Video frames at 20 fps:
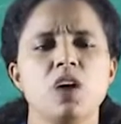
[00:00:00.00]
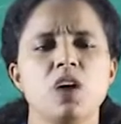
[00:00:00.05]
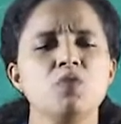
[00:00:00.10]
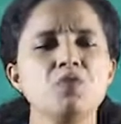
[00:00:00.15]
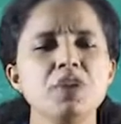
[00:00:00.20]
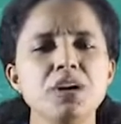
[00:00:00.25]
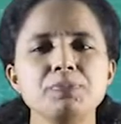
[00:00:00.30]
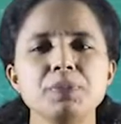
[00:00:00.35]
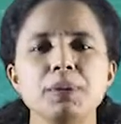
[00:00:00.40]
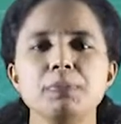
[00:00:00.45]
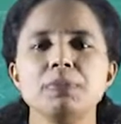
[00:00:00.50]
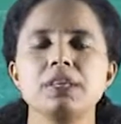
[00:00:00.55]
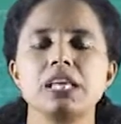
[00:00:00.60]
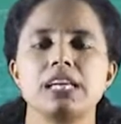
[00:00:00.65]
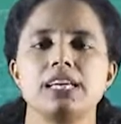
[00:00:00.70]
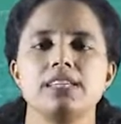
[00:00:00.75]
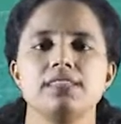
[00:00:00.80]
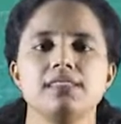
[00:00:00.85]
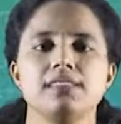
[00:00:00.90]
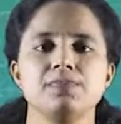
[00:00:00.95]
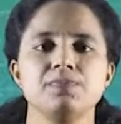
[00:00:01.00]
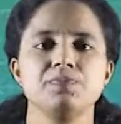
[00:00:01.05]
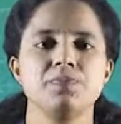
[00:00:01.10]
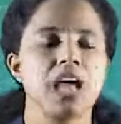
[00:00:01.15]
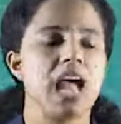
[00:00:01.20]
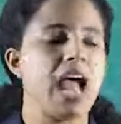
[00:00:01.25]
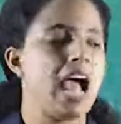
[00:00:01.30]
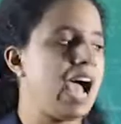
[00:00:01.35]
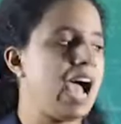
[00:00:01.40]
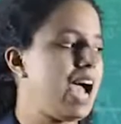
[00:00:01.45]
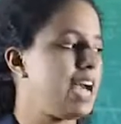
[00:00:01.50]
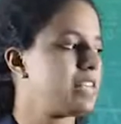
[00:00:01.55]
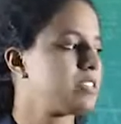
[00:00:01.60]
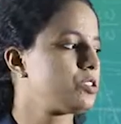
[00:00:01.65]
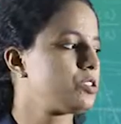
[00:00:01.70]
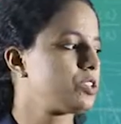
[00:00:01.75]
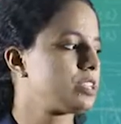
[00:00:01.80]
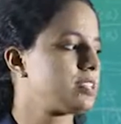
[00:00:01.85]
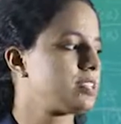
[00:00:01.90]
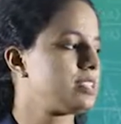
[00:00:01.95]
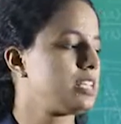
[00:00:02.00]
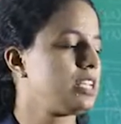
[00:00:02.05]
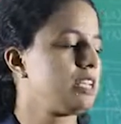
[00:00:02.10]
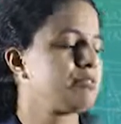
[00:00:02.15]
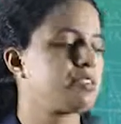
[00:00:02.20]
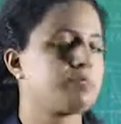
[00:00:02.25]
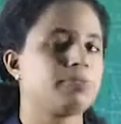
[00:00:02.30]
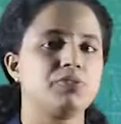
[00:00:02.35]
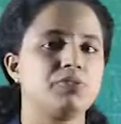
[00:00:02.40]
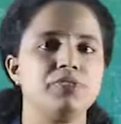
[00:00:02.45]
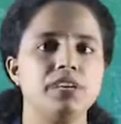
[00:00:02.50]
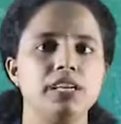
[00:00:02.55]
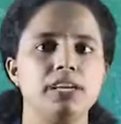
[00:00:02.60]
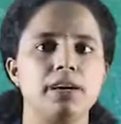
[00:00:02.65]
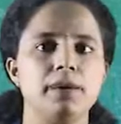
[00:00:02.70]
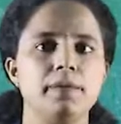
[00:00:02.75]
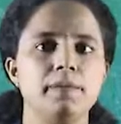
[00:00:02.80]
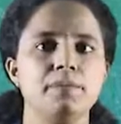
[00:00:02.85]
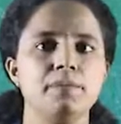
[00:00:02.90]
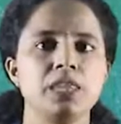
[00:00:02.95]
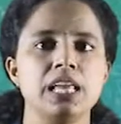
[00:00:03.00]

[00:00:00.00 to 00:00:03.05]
What may be the reason? As you can see from the figure,